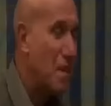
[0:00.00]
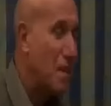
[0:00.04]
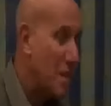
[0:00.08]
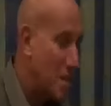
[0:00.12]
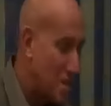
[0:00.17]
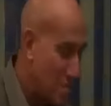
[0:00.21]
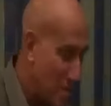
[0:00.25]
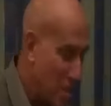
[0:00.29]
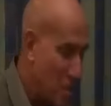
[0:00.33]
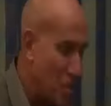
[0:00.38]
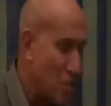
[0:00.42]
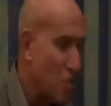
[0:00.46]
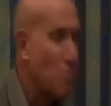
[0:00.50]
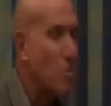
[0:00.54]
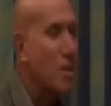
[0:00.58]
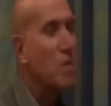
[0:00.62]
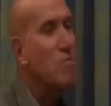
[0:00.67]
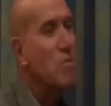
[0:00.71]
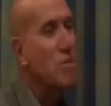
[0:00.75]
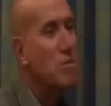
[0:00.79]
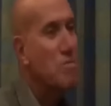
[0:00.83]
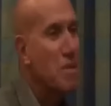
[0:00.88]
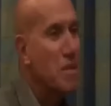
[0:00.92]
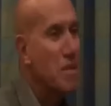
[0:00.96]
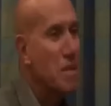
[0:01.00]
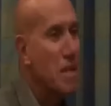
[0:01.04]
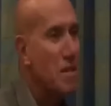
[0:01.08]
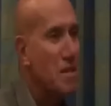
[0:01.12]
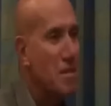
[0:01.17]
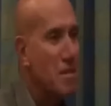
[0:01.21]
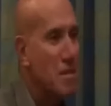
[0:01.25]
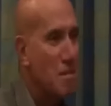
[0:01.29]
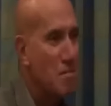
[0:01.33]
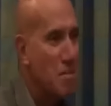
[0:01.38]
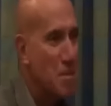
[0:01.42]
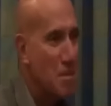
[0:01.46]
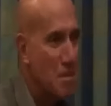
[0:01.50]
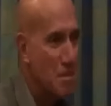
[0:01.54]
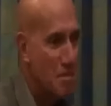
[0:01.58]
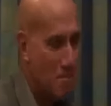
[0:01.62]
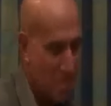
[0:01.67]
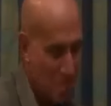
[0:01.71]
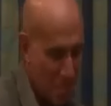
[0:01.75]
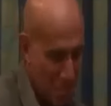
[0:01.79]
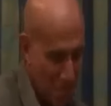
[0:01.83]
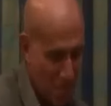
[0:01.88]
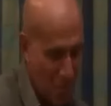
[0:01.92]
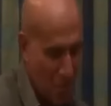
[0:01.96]
uh, especially the way it was presented. I
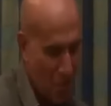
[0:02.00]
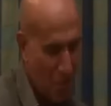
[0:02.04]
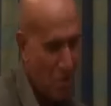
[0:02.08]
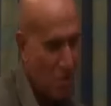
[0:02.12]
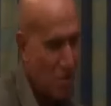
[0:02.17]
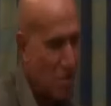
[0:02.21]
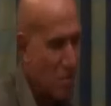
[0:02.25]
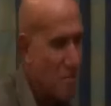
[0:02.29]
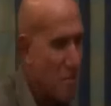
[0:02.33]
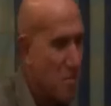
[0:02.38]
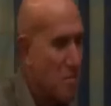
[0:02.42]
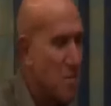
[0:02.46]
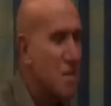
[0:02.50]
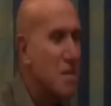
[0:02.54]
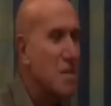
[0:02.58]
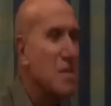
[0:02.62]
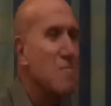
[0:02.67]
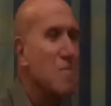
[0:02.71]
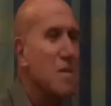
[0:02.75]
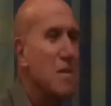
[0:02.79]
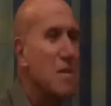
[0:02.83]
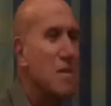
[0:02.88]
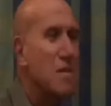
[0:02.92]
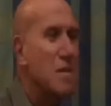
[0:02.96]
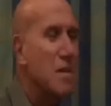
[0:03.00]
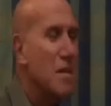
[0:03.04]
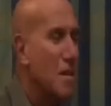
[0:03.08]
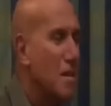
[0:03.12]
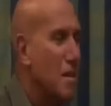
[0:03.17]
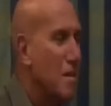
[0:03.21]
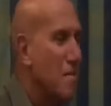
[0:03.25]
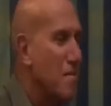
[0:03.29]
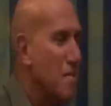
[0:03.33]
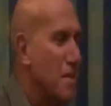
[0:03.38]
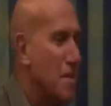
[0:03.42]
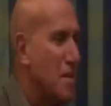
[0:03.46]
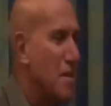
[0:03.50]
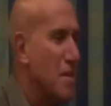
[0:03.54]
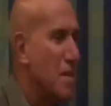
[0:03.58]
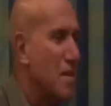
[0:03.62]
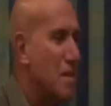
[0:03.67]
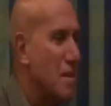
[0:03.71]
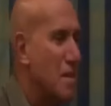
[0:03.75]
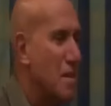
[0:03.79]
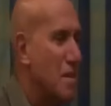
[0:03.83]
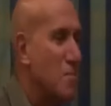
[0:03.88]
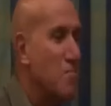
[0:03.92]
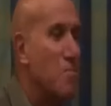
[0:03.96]
mean, of course, the BBC made
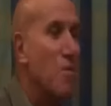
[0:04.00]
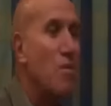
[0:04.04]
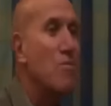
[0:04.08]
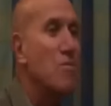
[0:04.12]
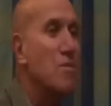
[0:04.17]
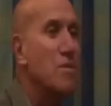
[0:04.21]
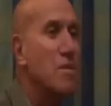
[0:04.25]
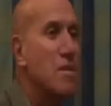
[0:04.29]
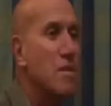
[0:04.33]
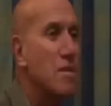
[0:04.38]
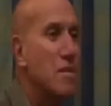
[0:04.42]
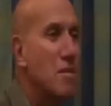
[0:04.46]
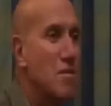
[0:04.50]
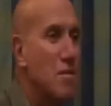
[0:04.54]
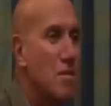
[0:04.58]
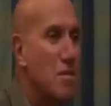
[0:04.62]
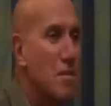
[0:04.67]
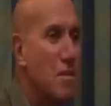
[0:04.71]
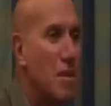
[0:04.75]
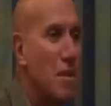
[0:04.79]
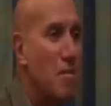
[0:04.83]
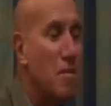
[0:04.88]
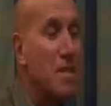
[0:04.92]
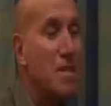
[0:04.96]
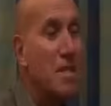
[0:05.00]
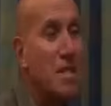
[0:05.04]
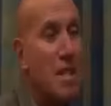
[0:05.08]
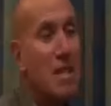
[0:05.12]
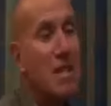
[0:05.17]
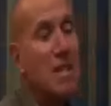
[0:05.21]
it exposed it. I mean,